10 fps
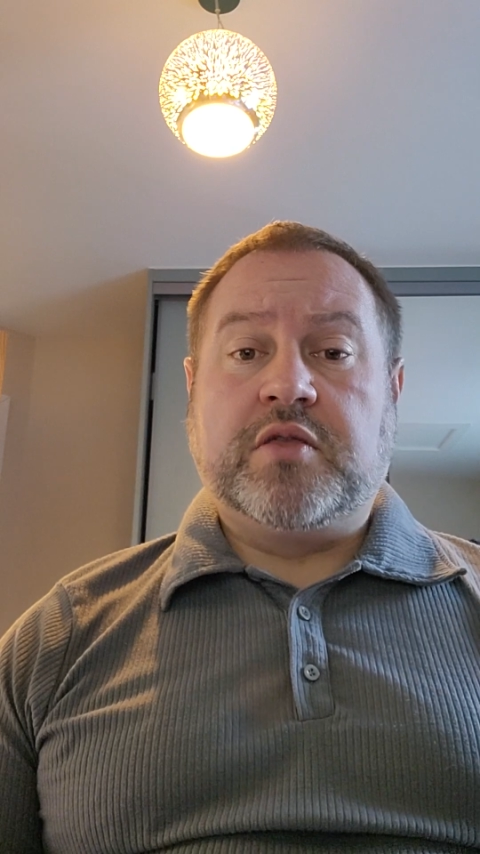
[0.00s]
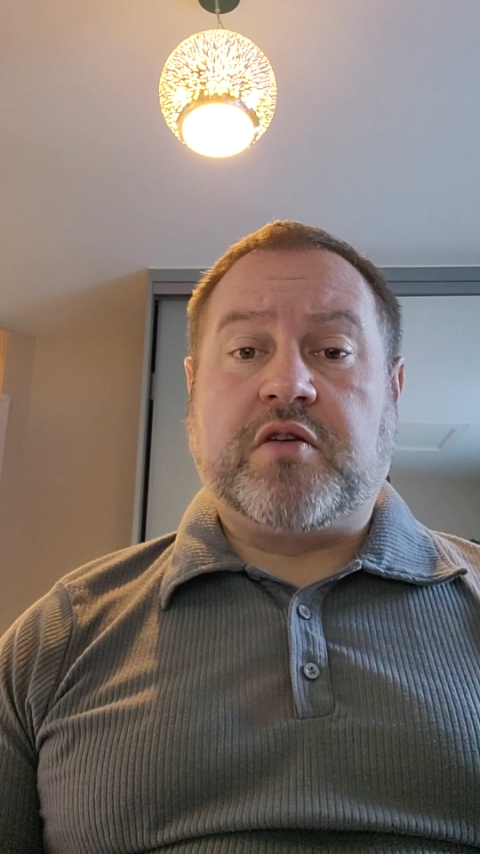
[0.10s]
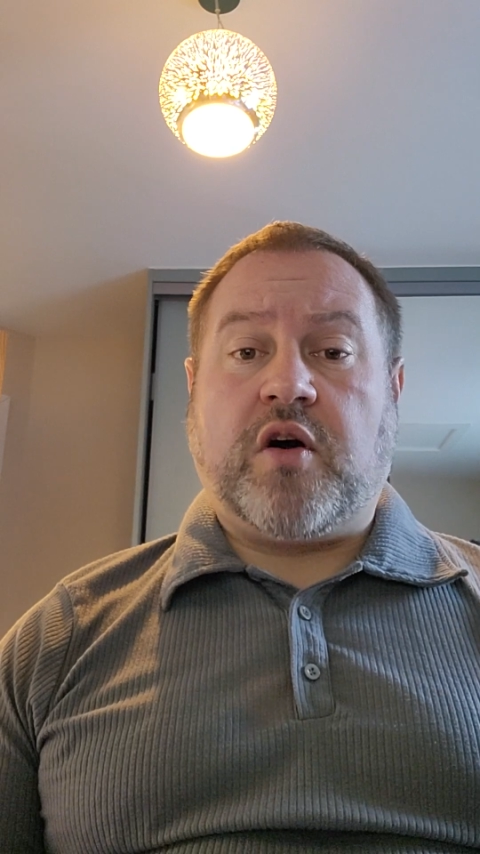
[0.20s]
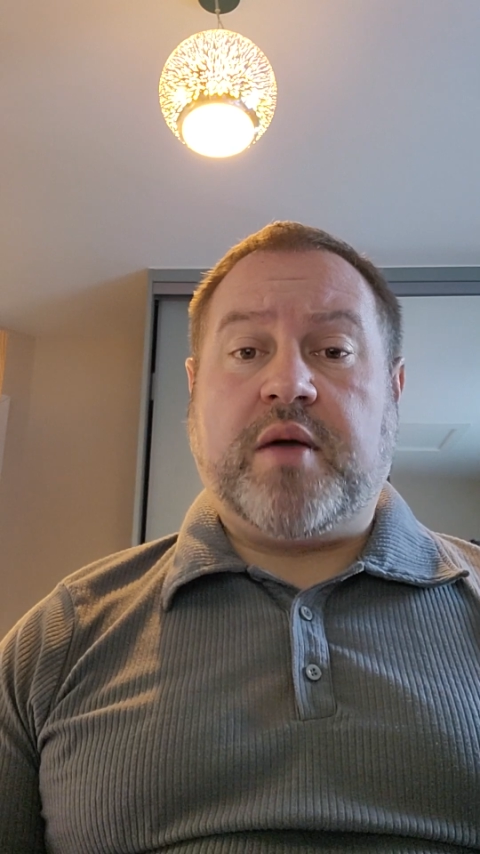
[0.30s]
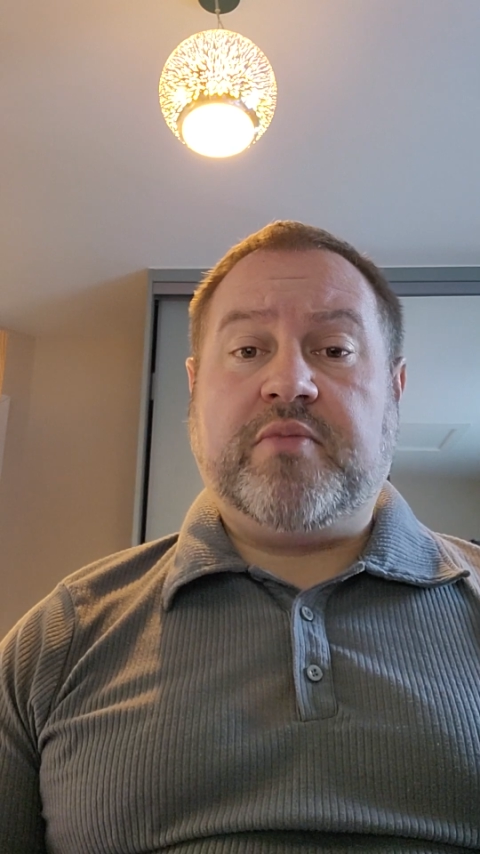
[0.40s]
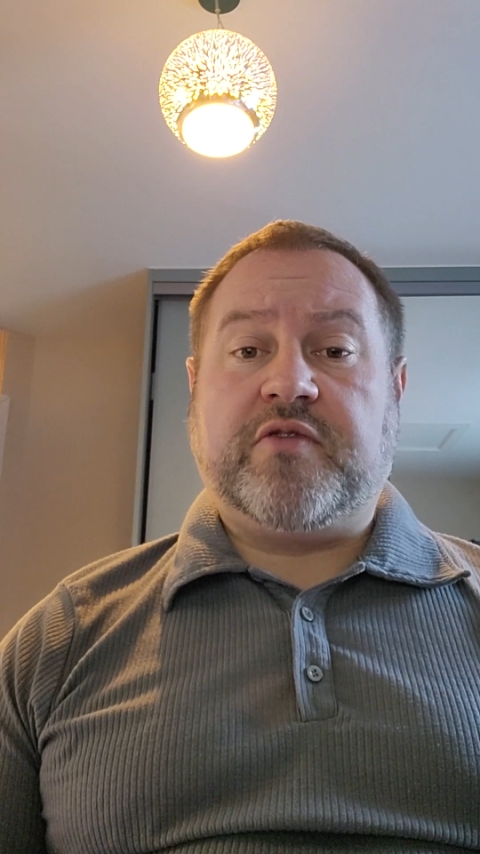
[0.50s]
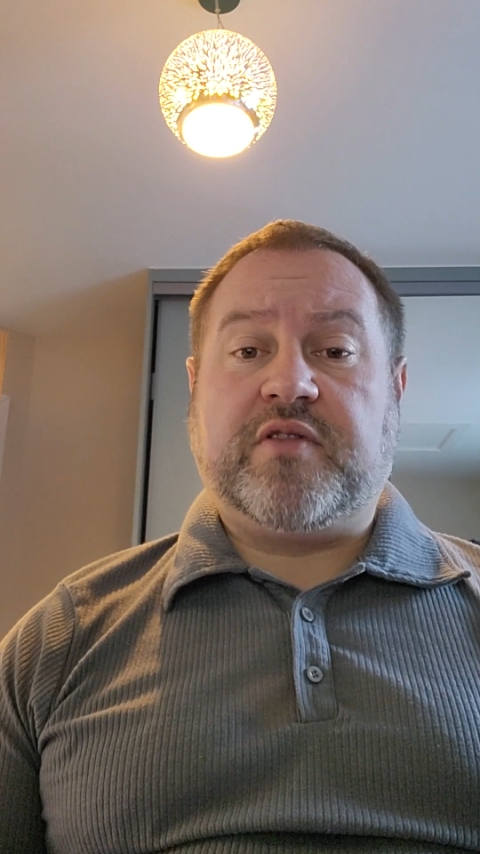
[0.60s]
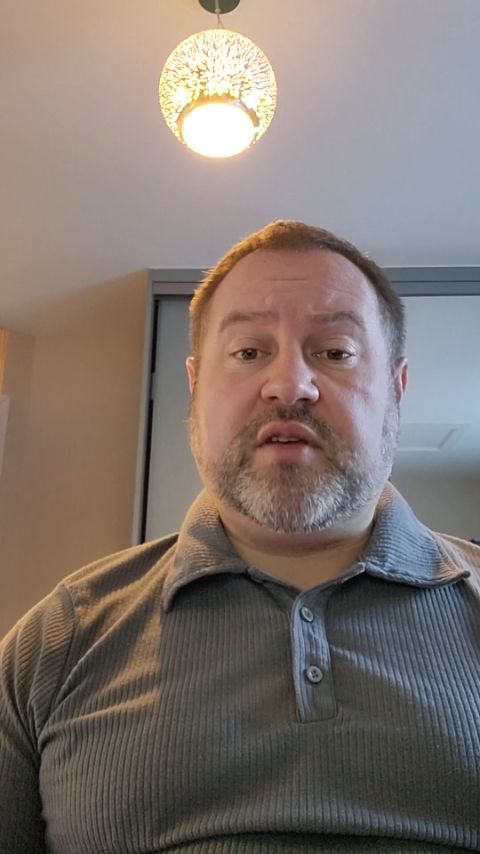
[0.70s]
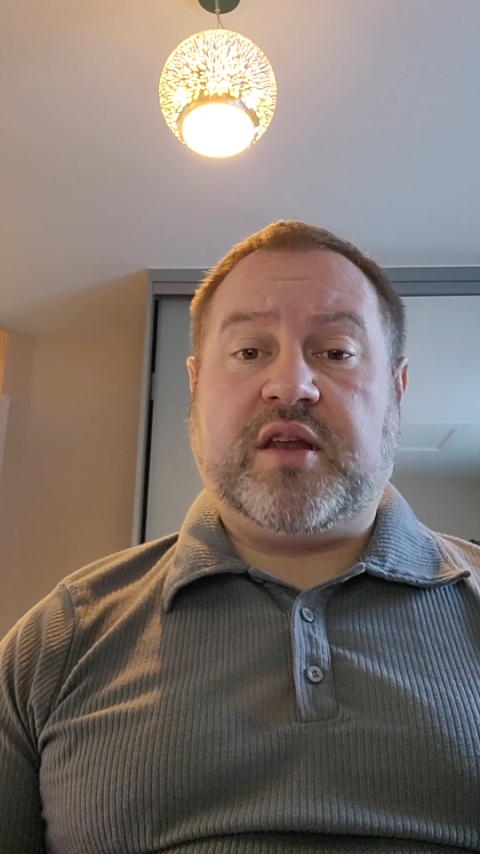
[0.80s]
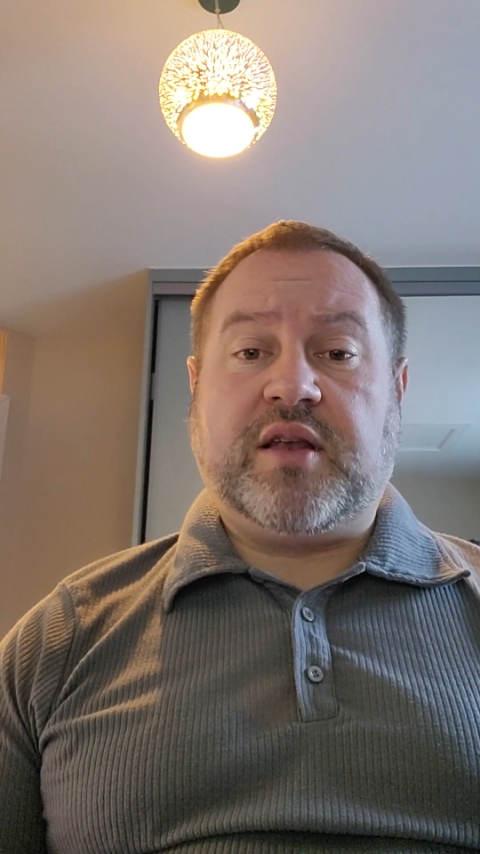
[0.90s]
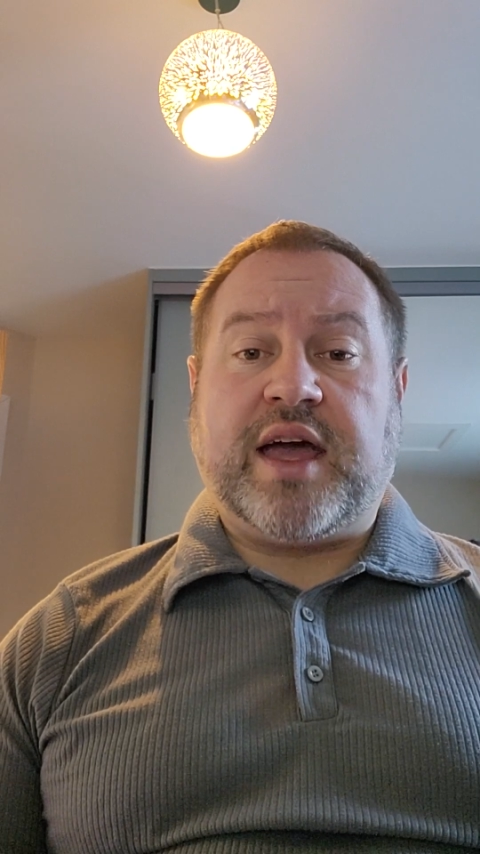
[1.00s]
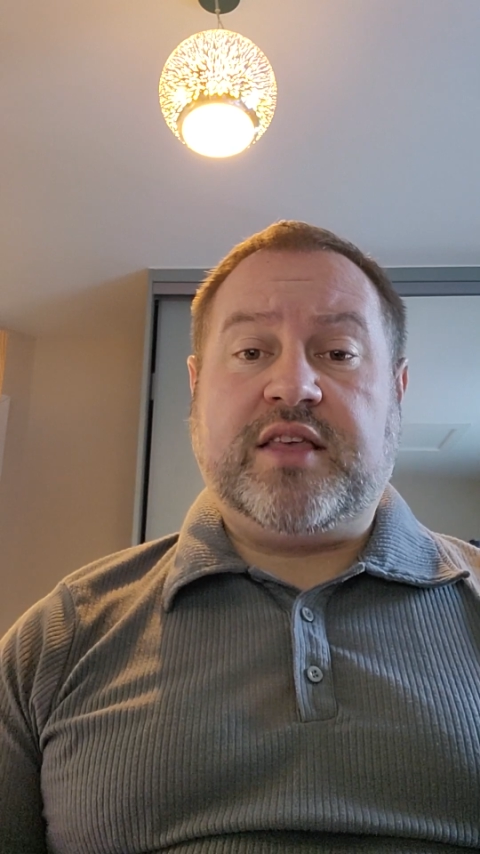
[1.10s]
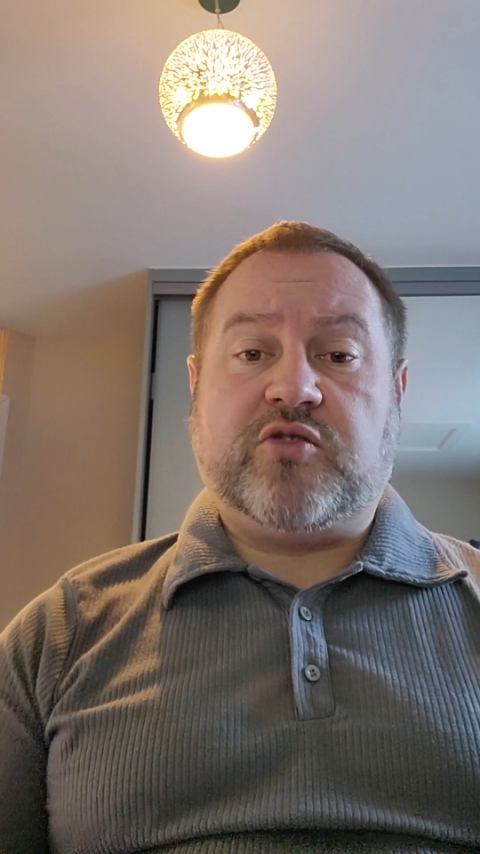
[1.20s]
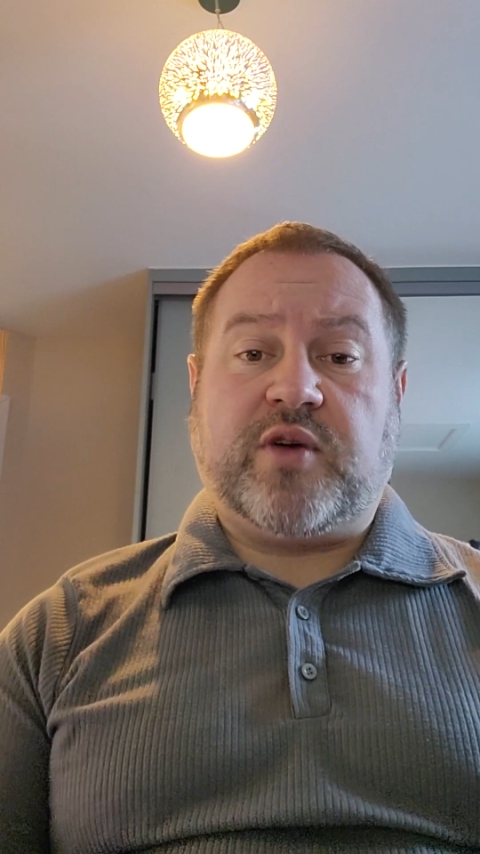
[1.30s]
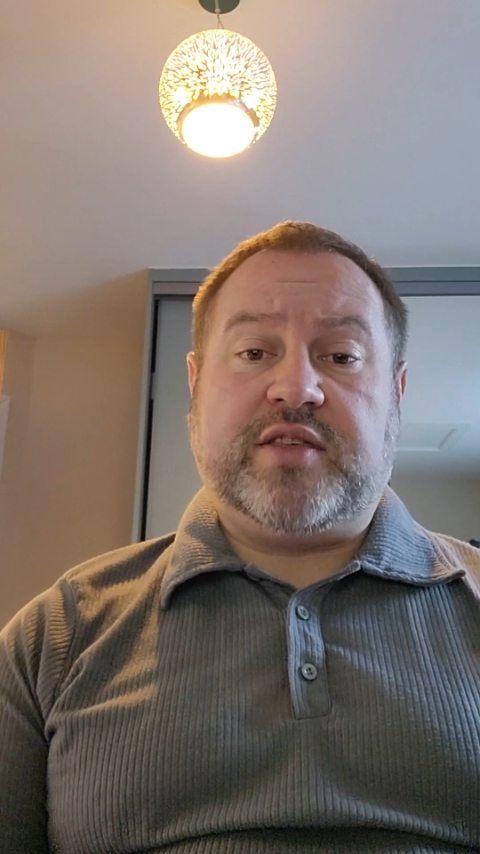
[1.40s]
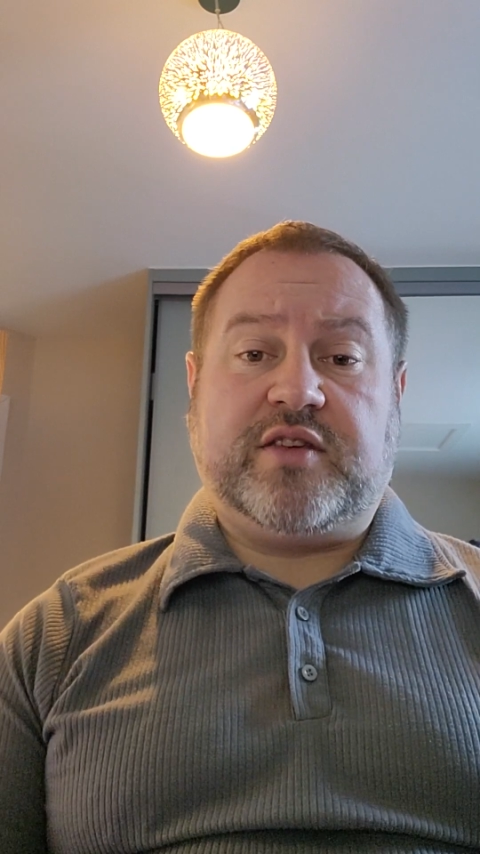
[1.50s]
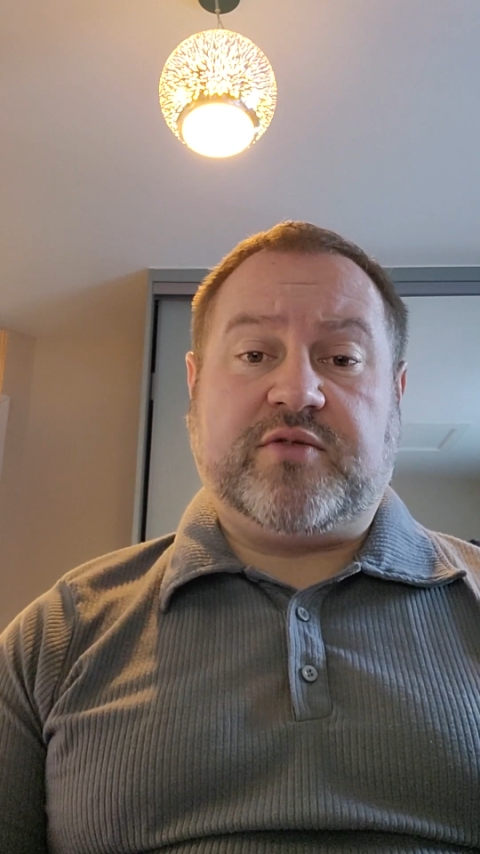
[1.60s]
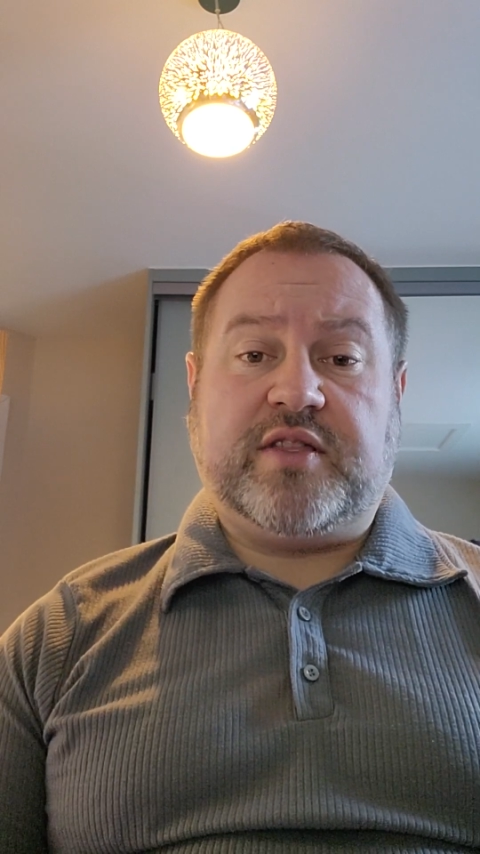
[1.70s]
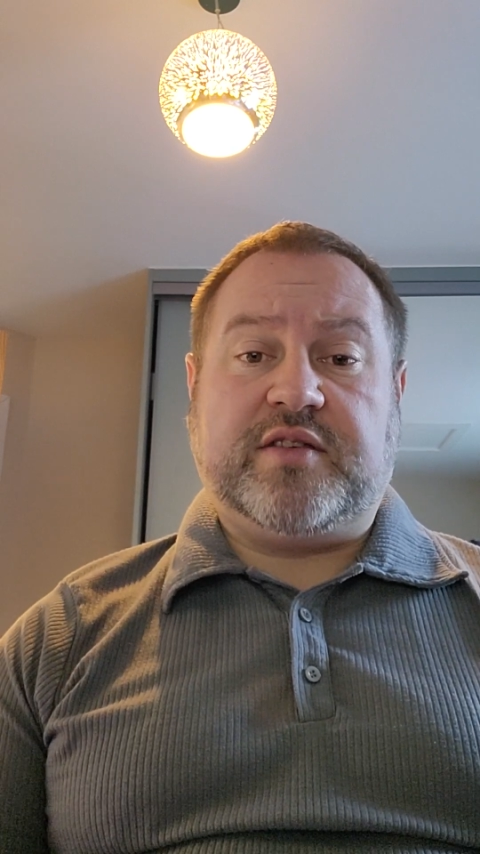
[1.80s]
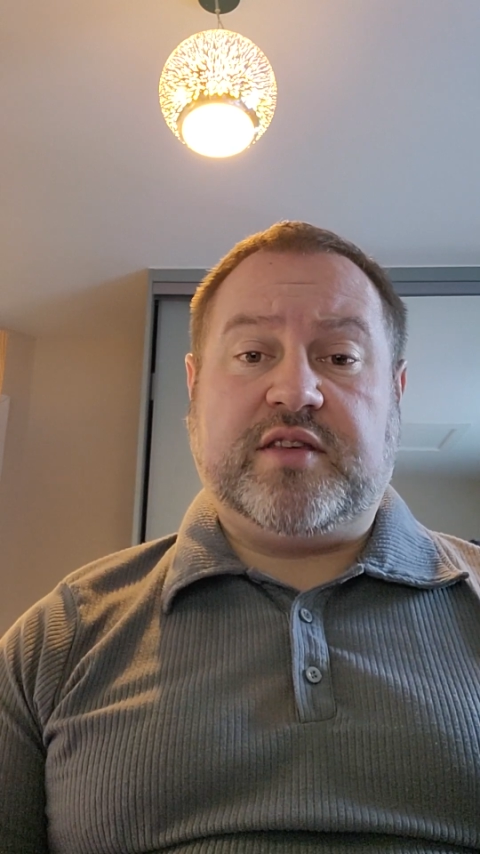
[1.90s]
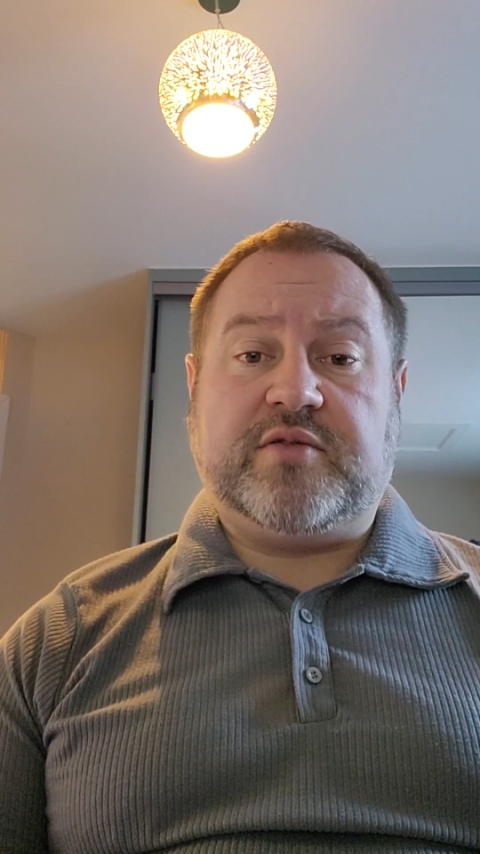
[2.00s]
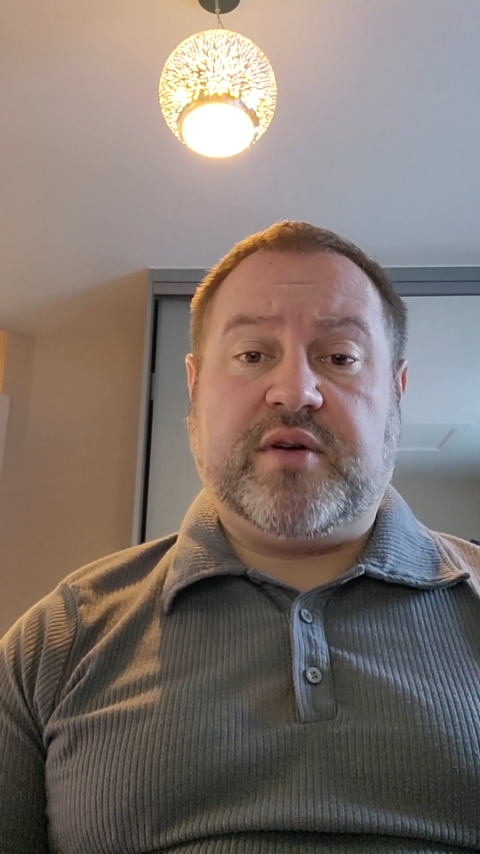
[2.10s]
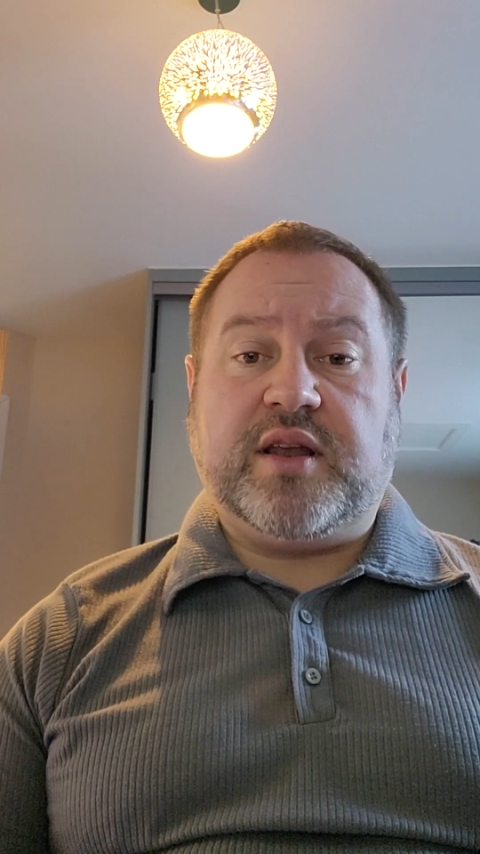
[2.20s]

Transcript: times, late 2020 to